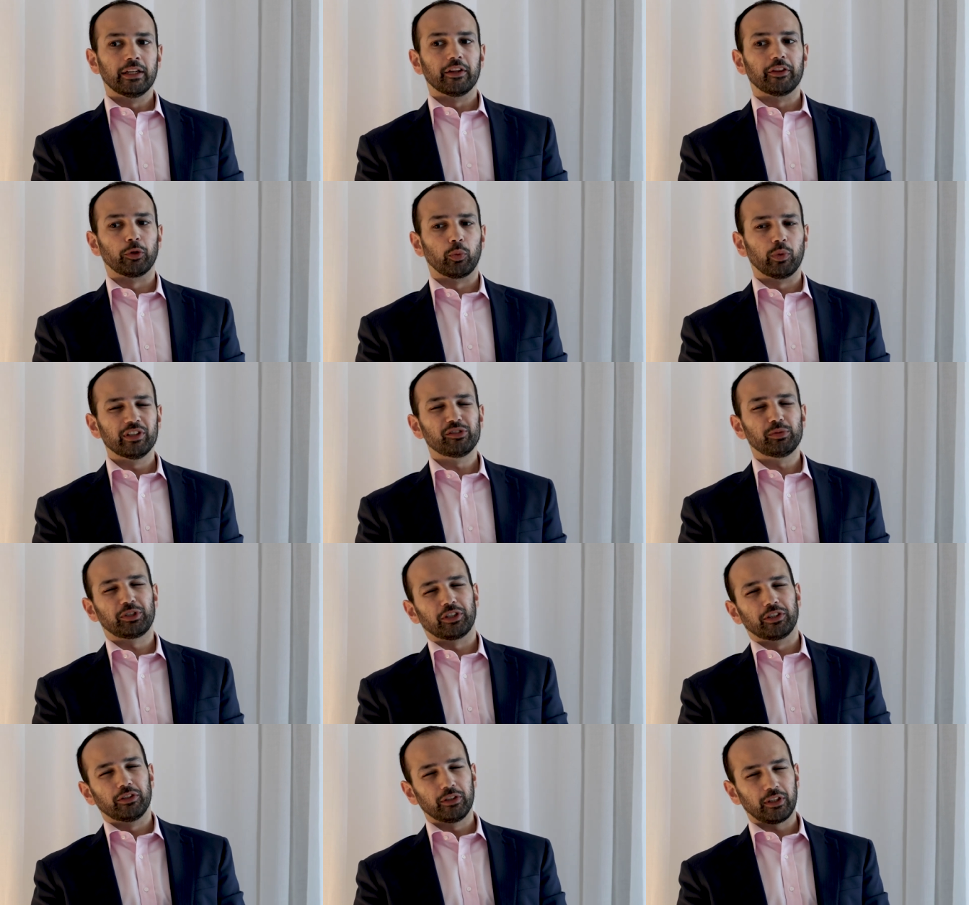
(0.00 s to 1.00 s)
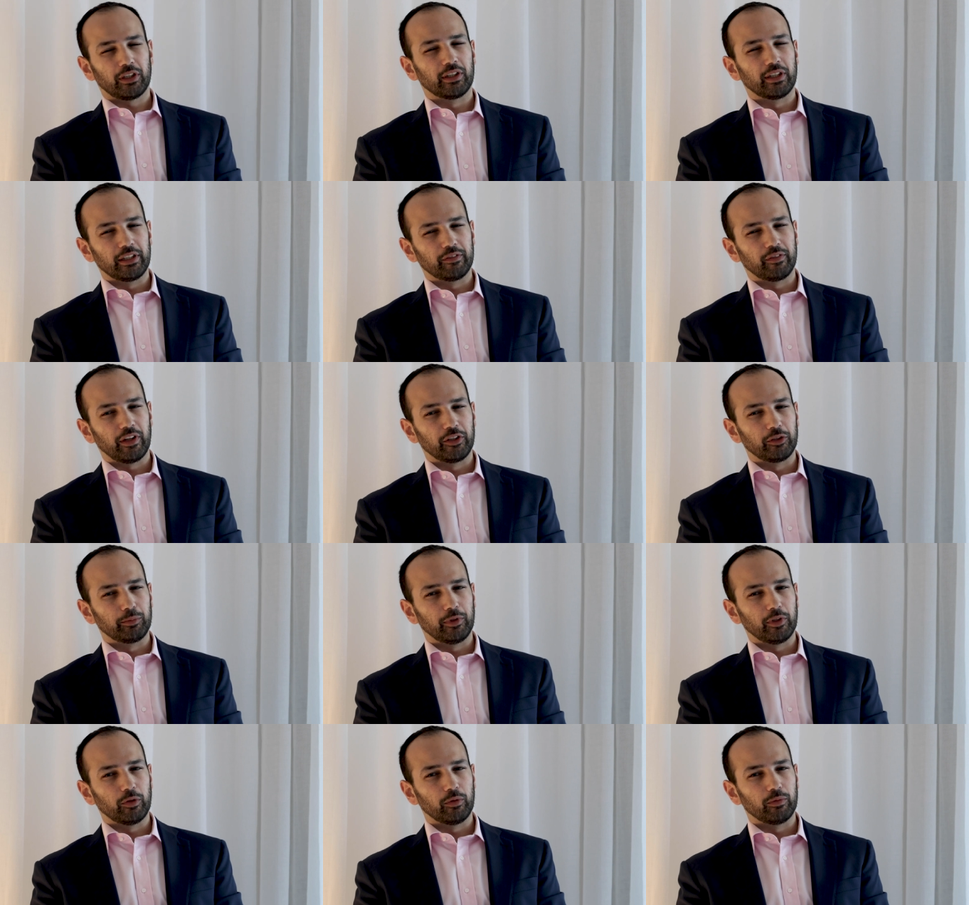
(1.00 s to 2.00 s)
The ones which are not currently
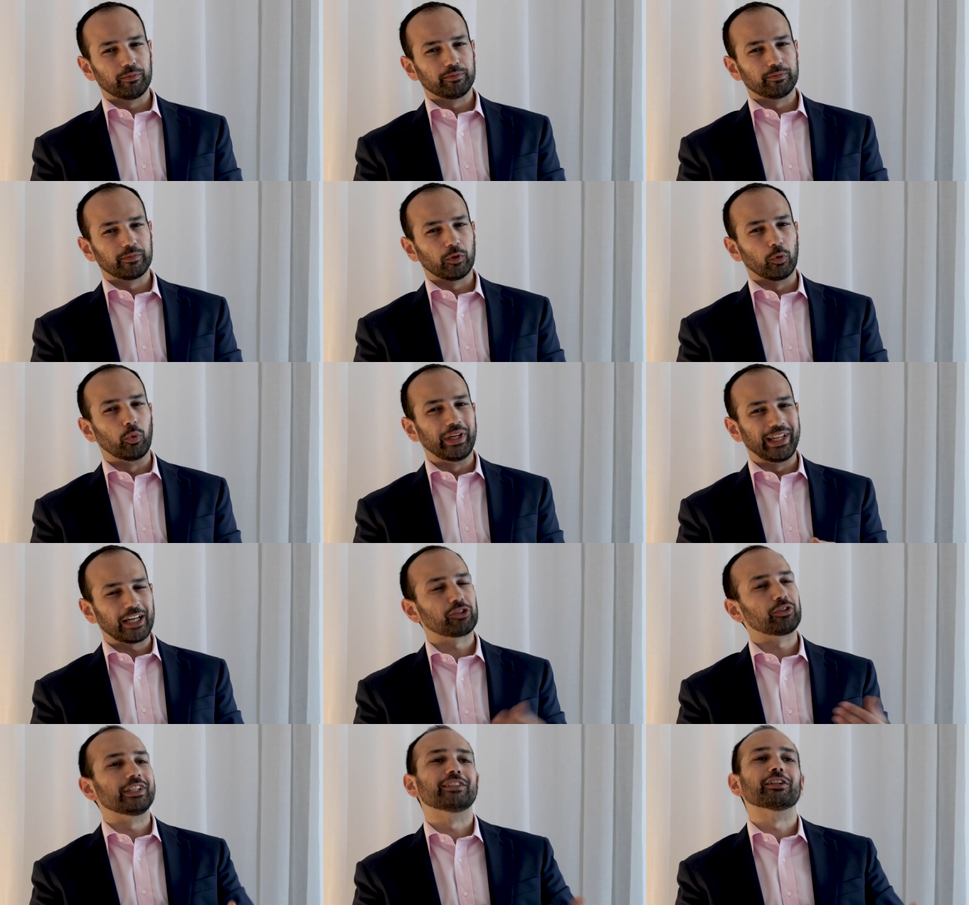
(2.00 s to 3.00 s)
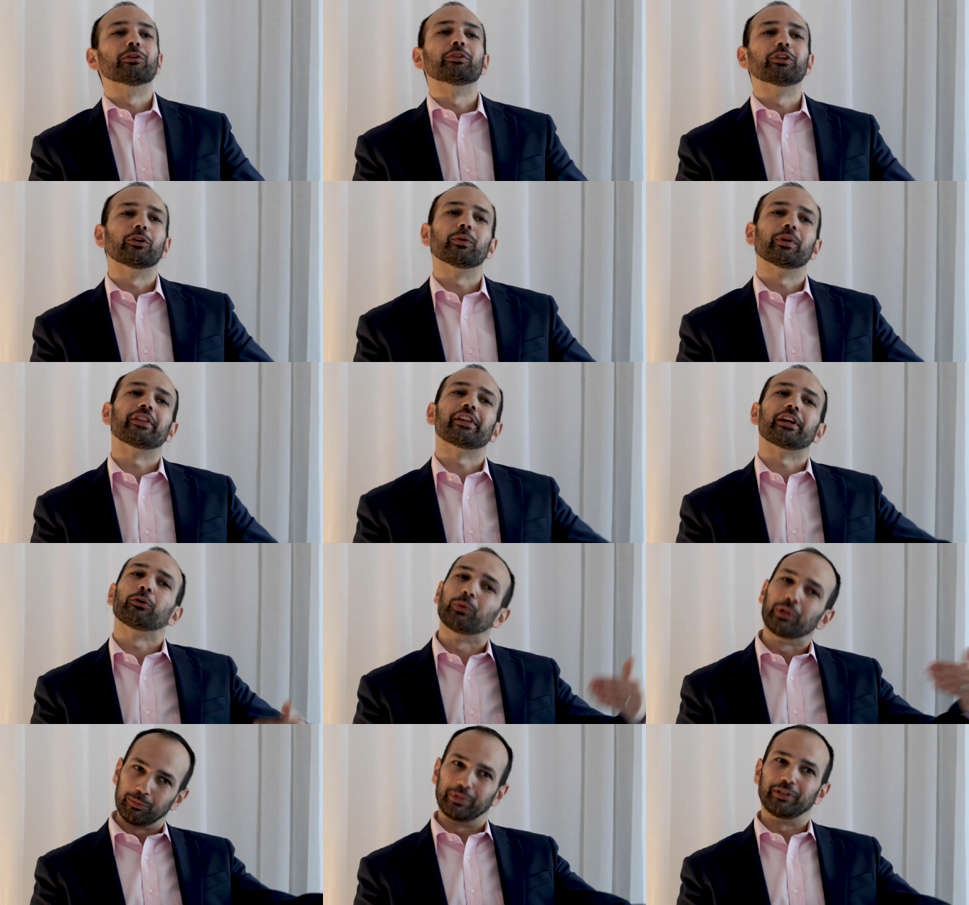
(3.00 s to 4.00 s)
vulnerable, we actually don't know whether they
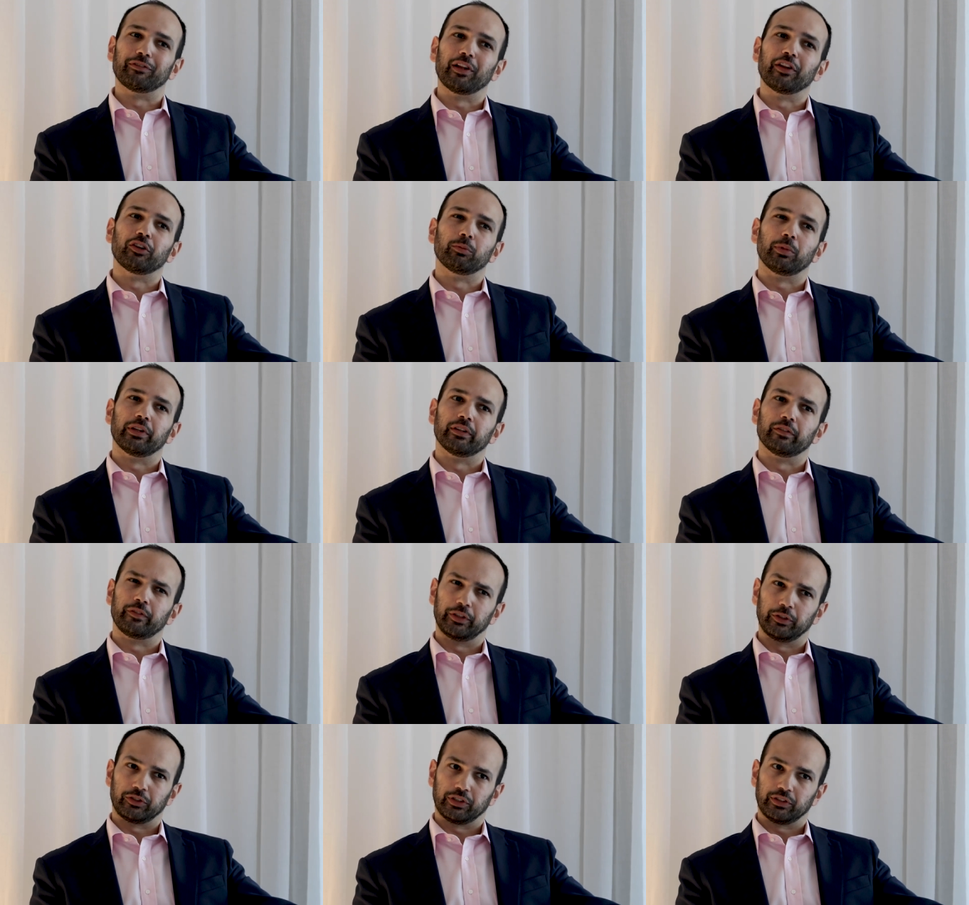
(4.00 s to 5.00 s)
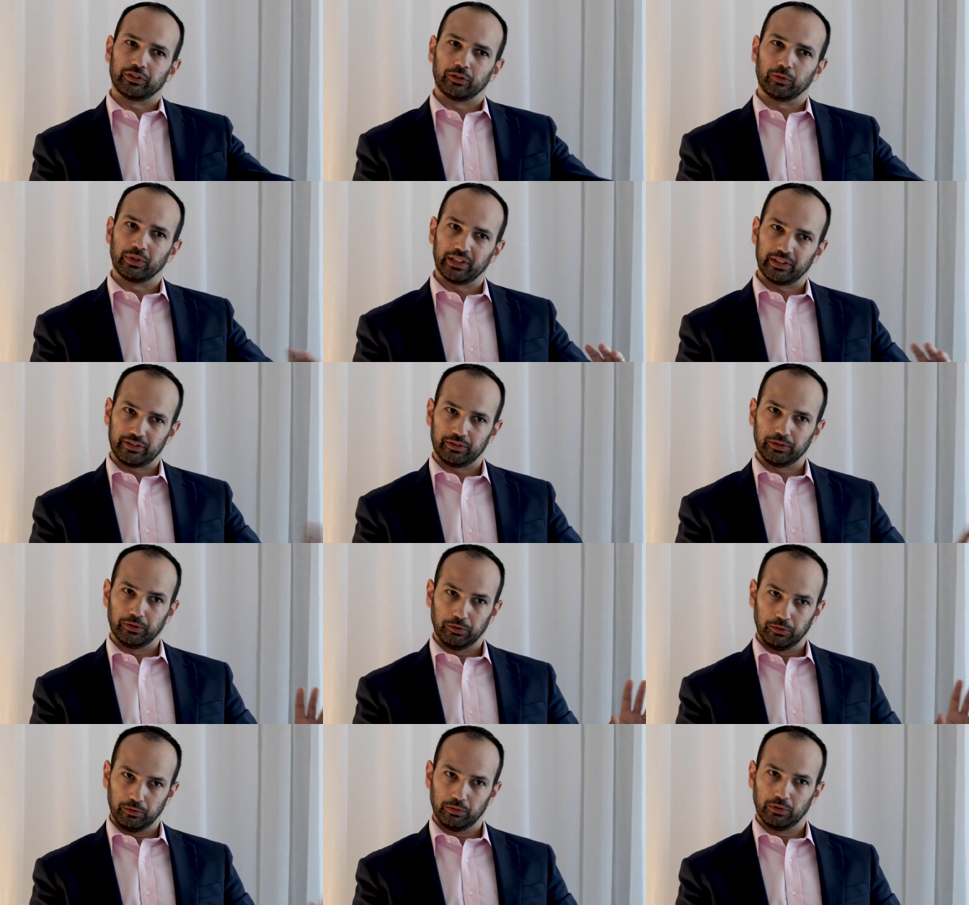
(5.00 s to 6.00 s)
will be vulnerable in the future. So one has
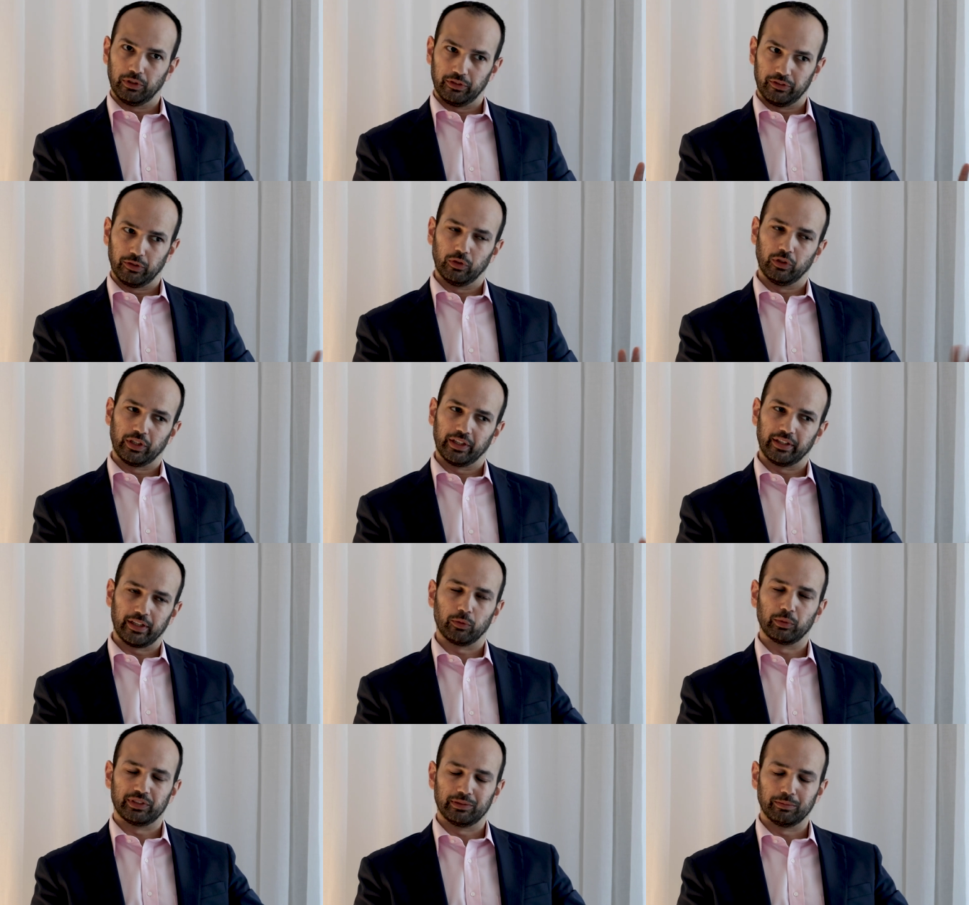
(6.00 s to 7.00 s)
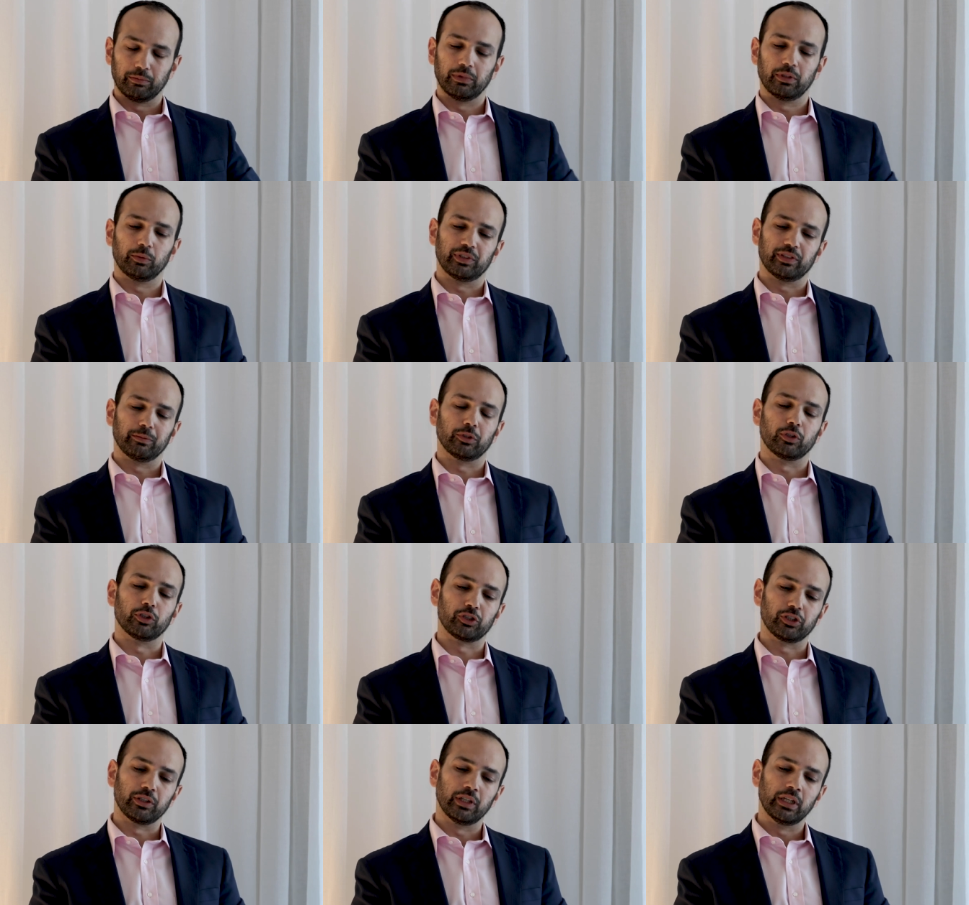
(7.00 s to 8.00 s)
to also look at that with some with some
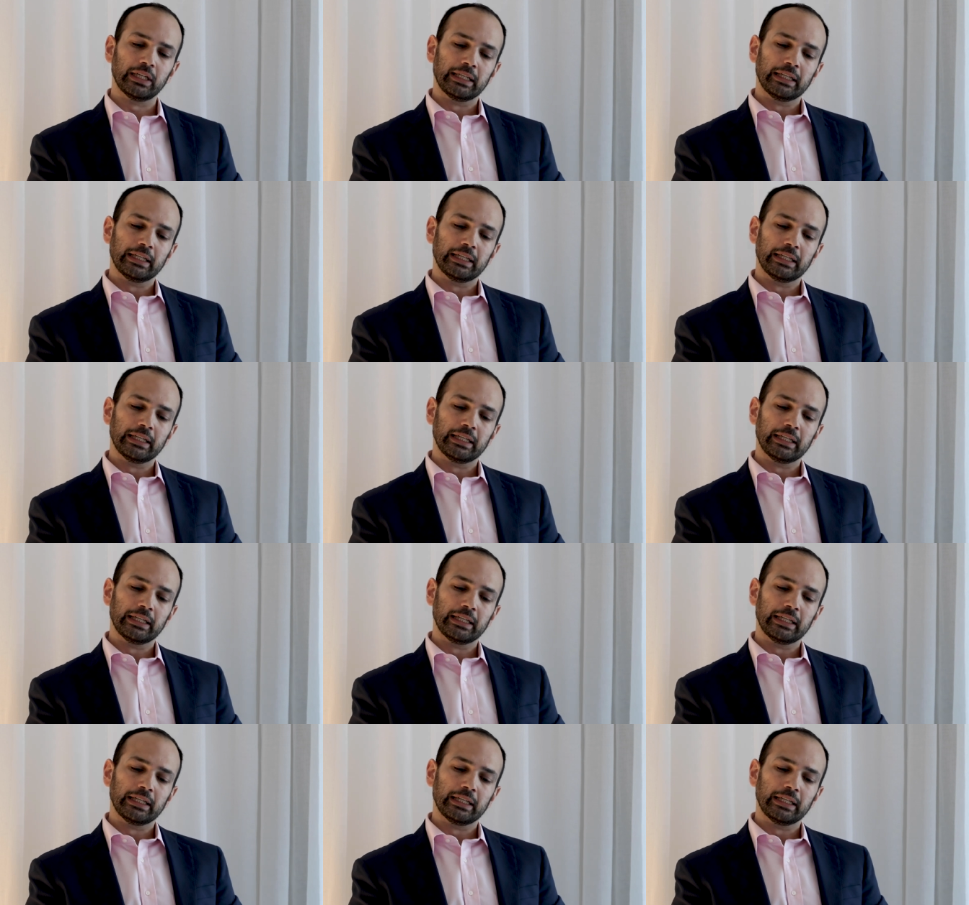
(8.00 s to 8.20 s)
caution.